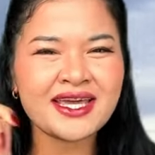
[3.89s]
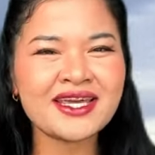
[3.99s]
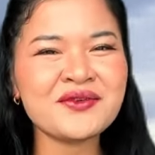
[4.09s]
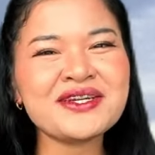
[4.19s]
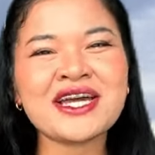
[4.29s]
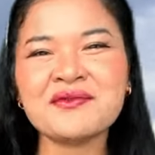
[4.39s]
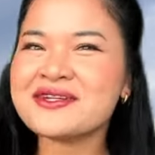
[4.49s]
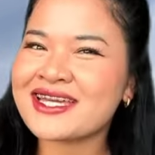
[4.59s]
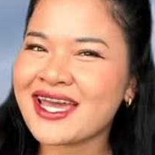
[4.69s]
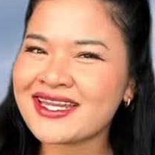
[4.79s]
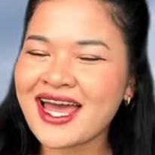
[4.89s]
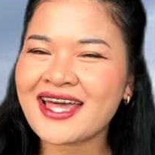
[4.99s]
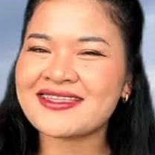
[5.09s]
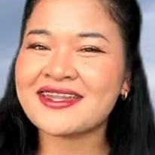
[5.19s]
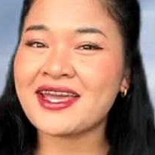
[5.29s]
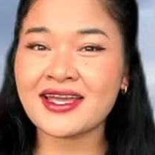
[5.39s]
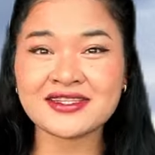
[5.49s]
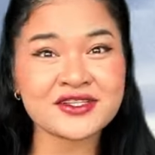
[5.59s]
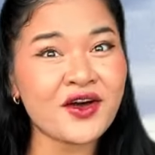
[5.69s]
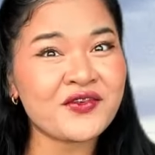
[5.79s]
Here we come again at the
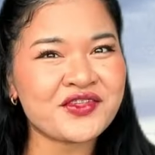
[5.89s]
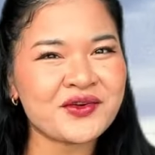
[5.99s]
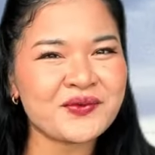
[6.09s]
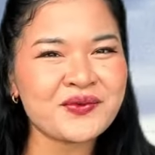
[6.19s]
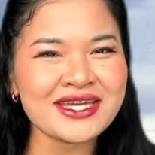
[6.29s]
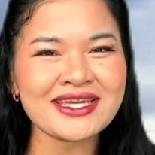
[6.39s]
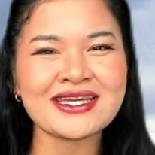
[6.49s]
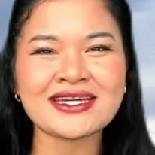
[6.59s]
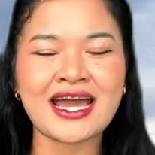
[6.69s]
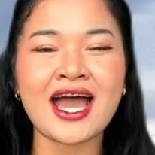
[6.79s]
end of the week.